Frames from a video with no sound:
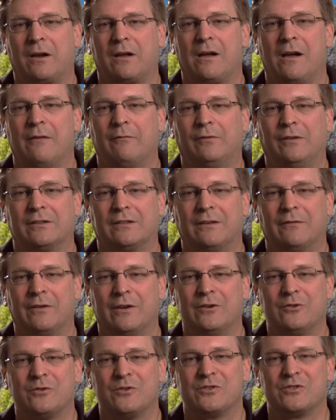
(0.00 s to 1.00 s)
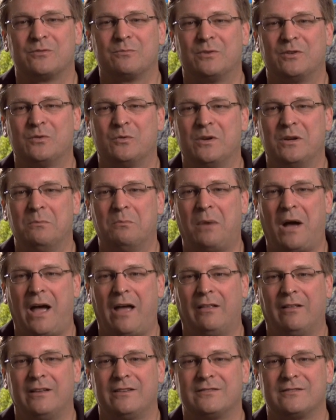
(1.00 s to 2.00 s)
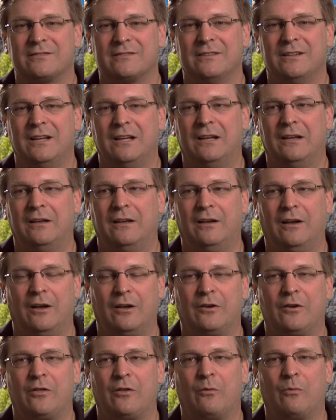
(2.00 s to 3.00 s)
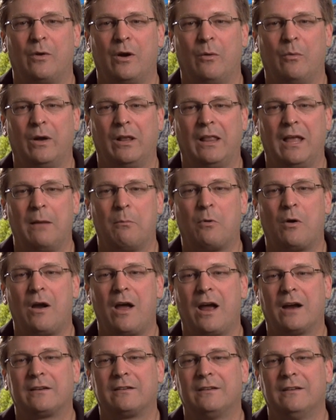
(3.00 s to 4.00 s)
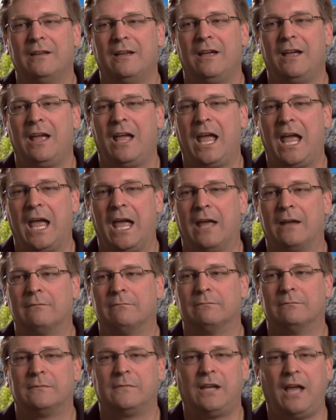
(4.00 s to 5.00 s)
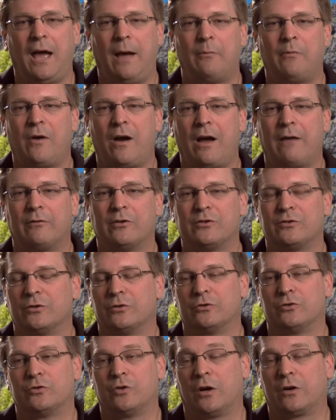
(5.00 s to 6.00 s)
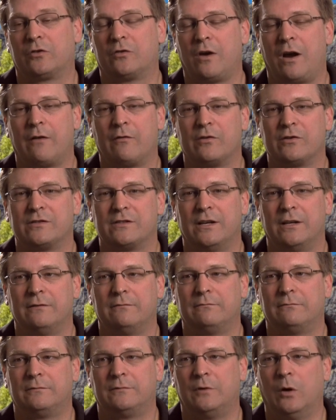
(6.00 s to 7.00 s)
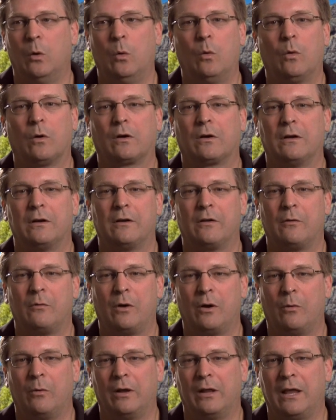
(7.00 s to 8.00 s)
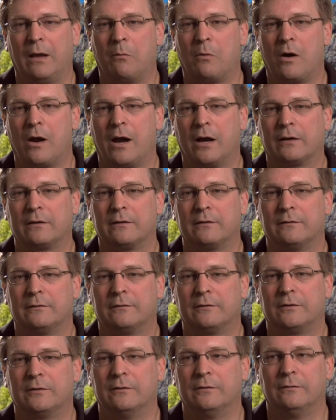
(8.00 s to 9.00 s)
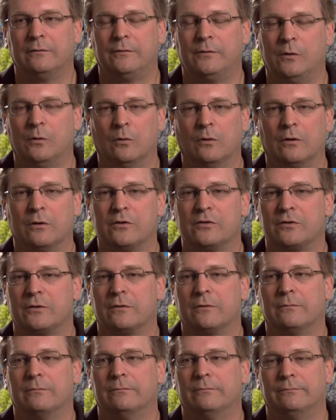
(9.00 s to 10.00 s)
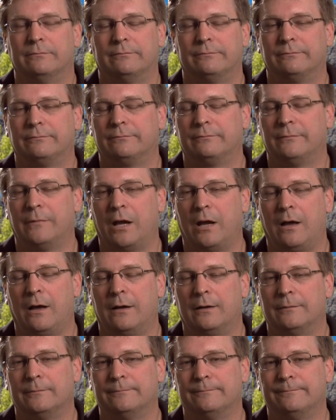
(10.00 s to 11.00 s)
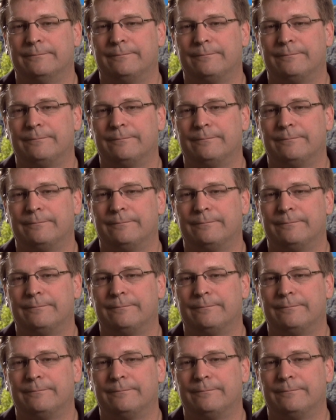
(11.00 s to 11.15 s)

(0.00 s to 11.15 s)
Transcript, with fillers: about a conflict of interest between pilots under the Railway Labor Act and cab drivers or truck drivers that don't work under the Railway Labor Act, to fuelers or uh,